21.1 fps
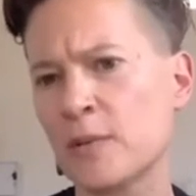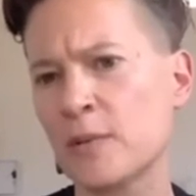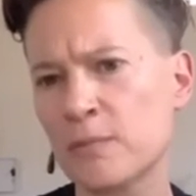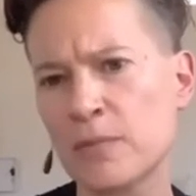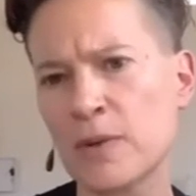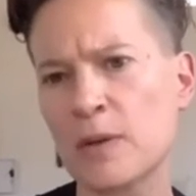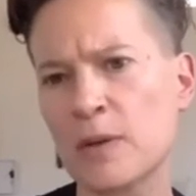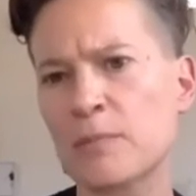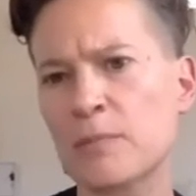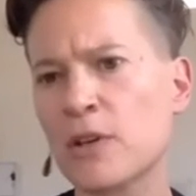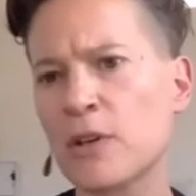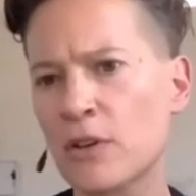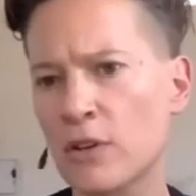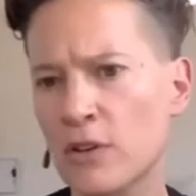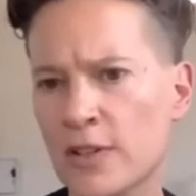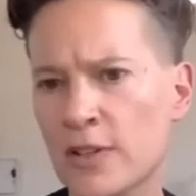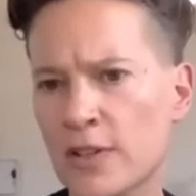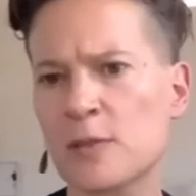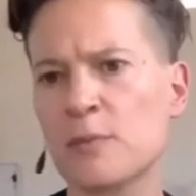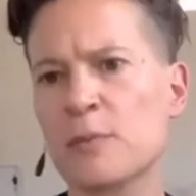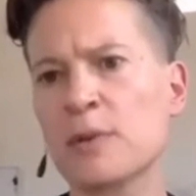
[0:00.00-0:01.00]
I'm
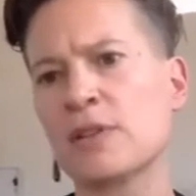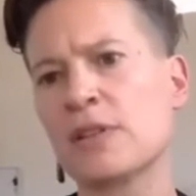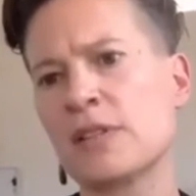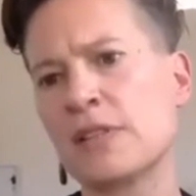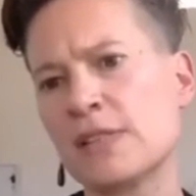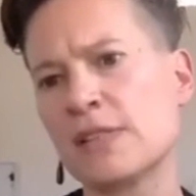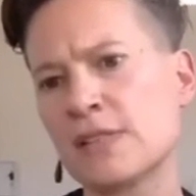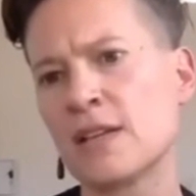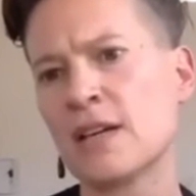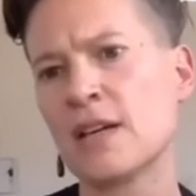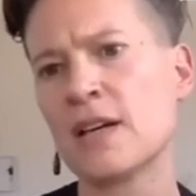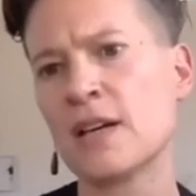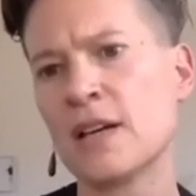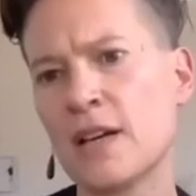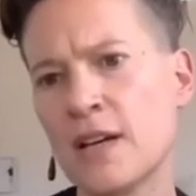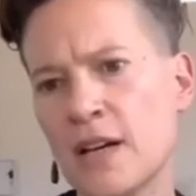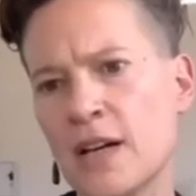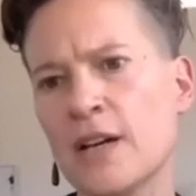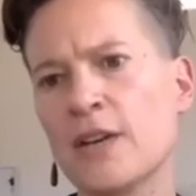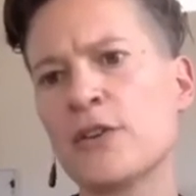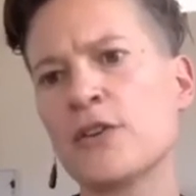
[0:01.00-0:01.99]
curious about these
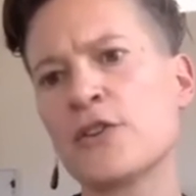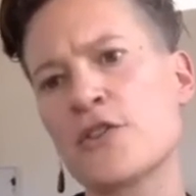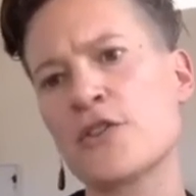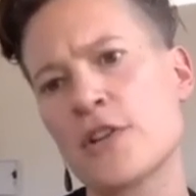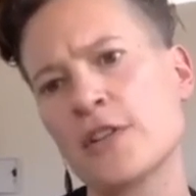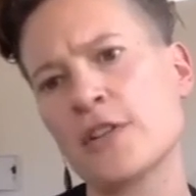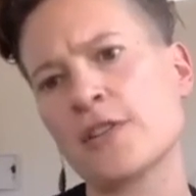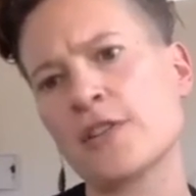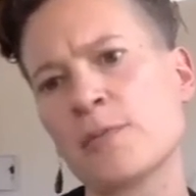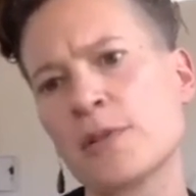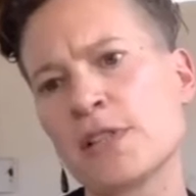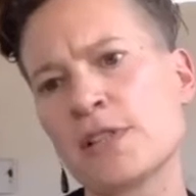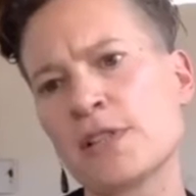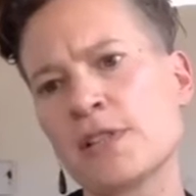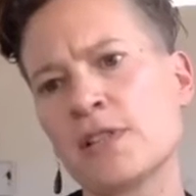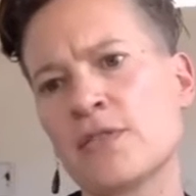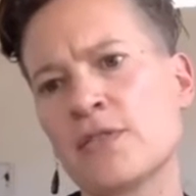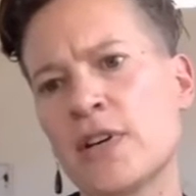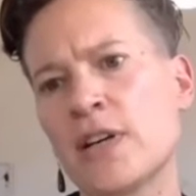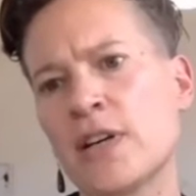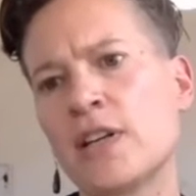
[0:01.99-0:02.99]
other
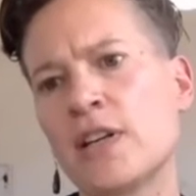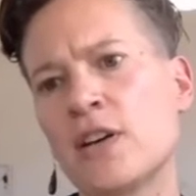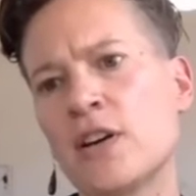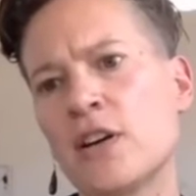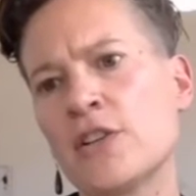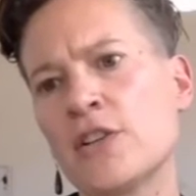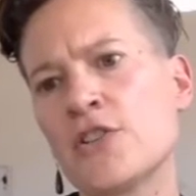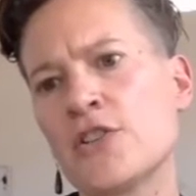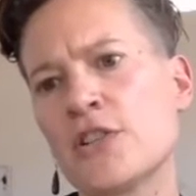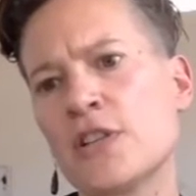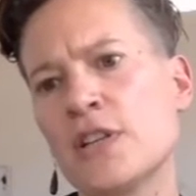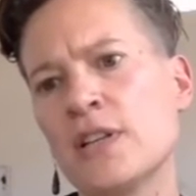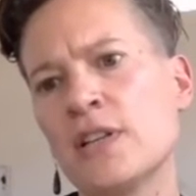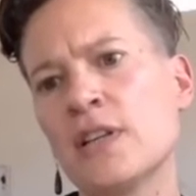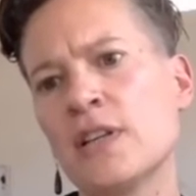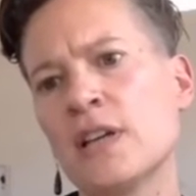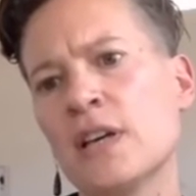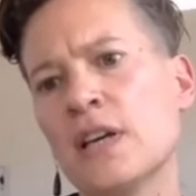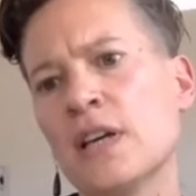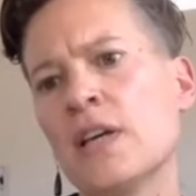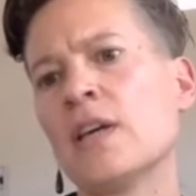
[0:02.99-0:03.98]
transmissions of
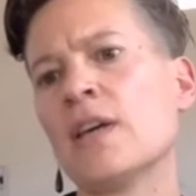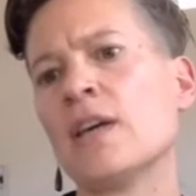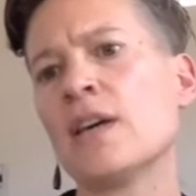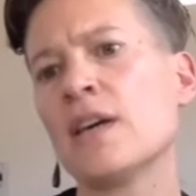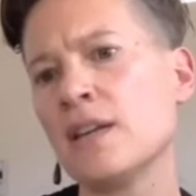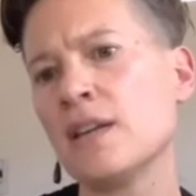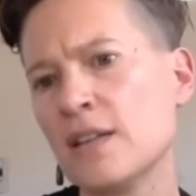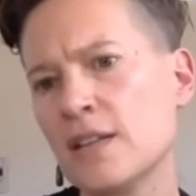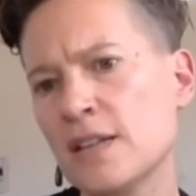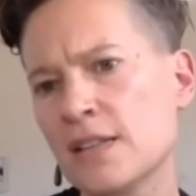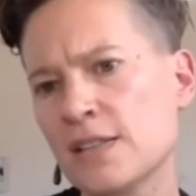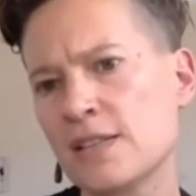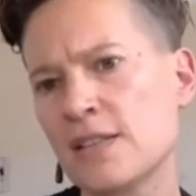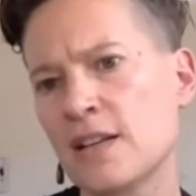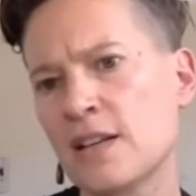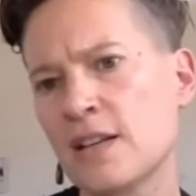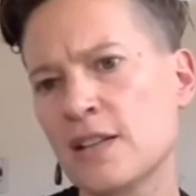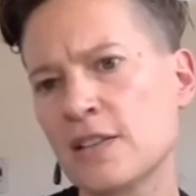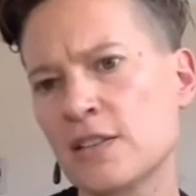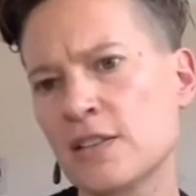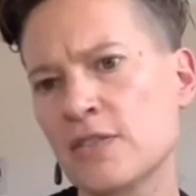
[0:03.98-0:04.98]
ideology in the
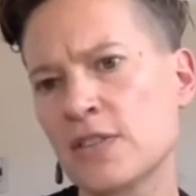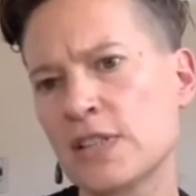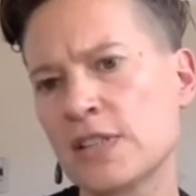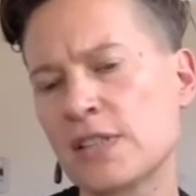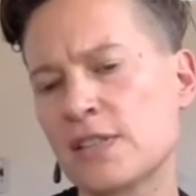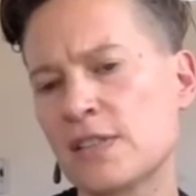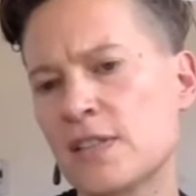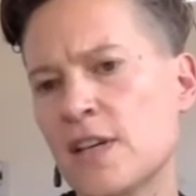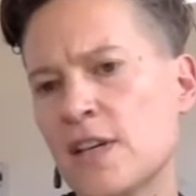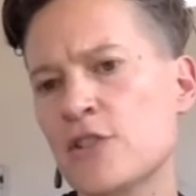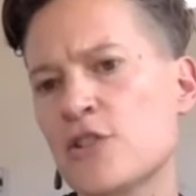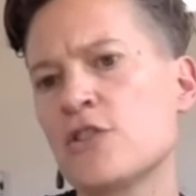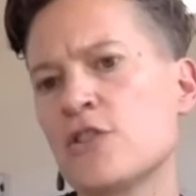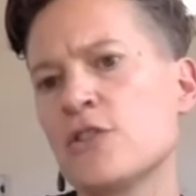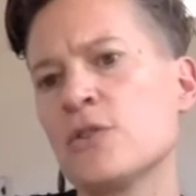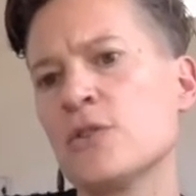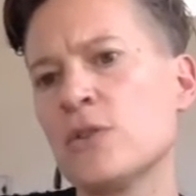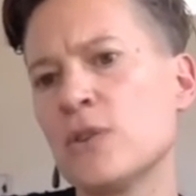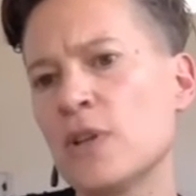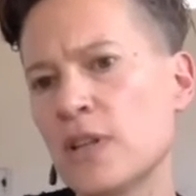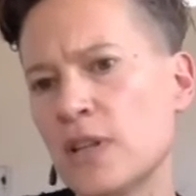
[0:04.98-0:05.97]
aesthetics of the
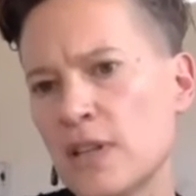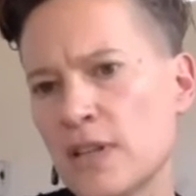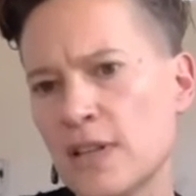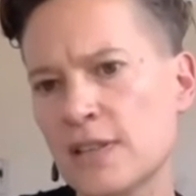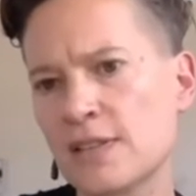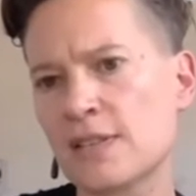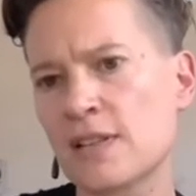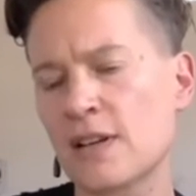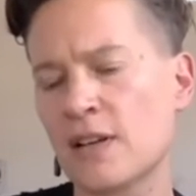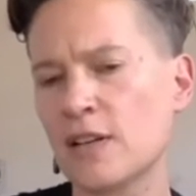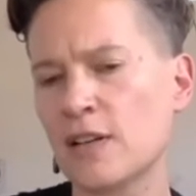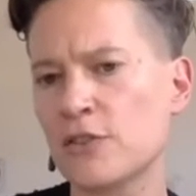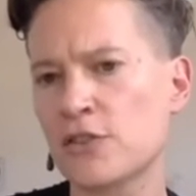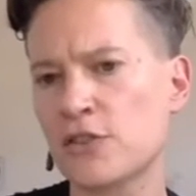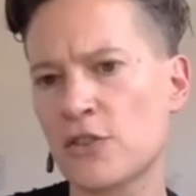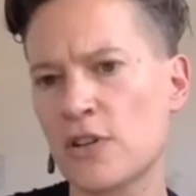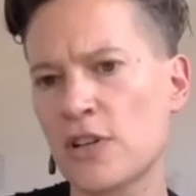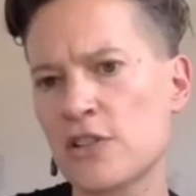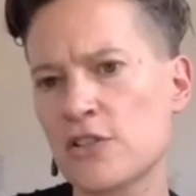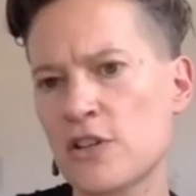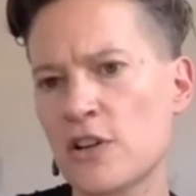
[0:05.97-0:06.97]
statue, in his kind of
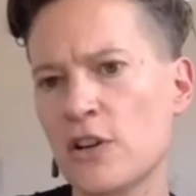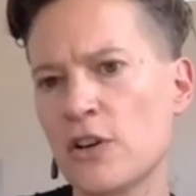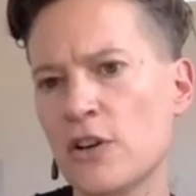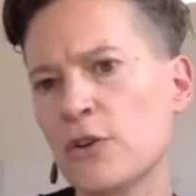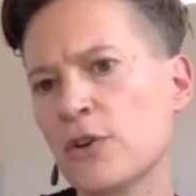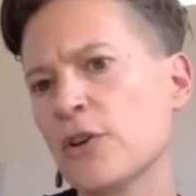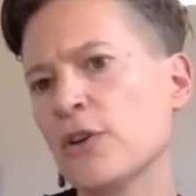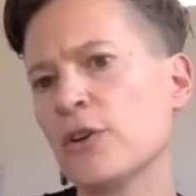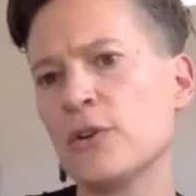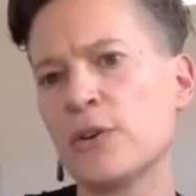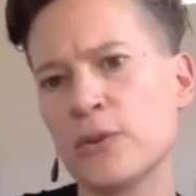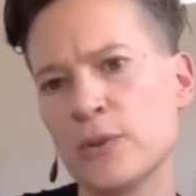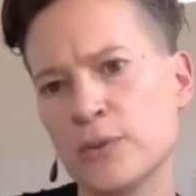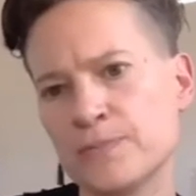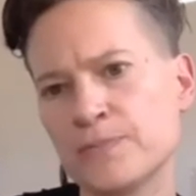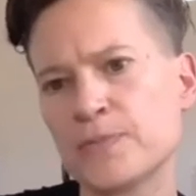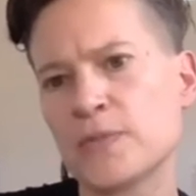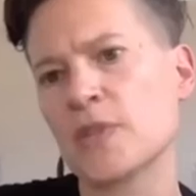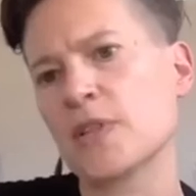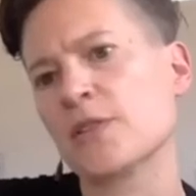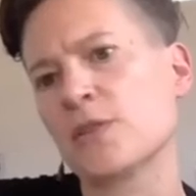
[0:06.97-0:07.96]
strange logo
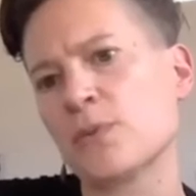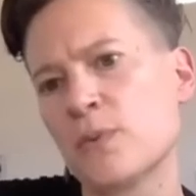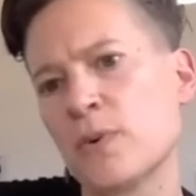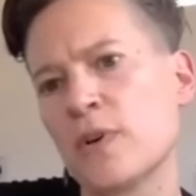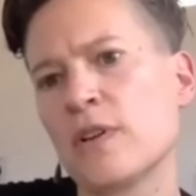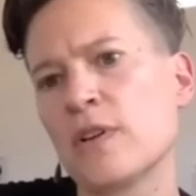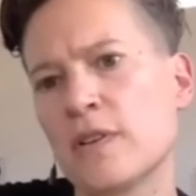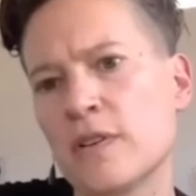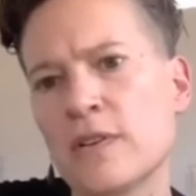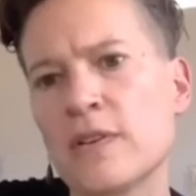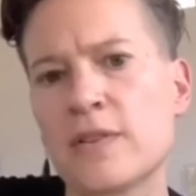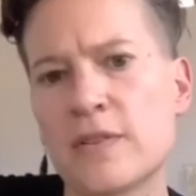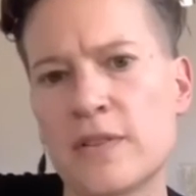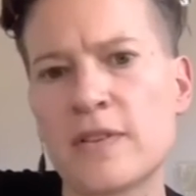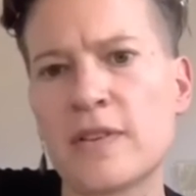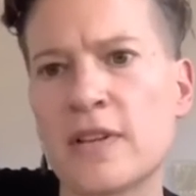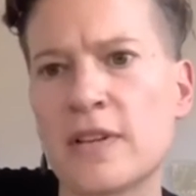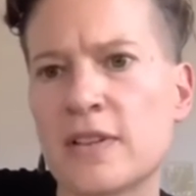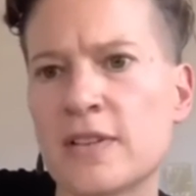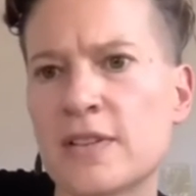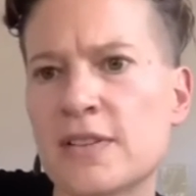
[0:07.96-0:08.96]
as well.
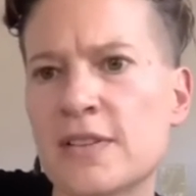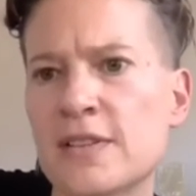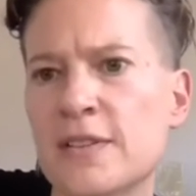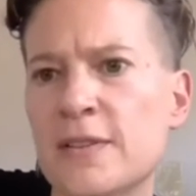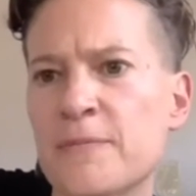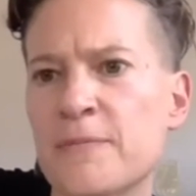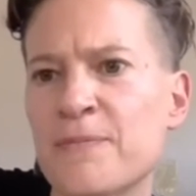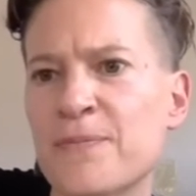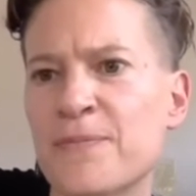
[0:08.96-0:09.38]
Thanks.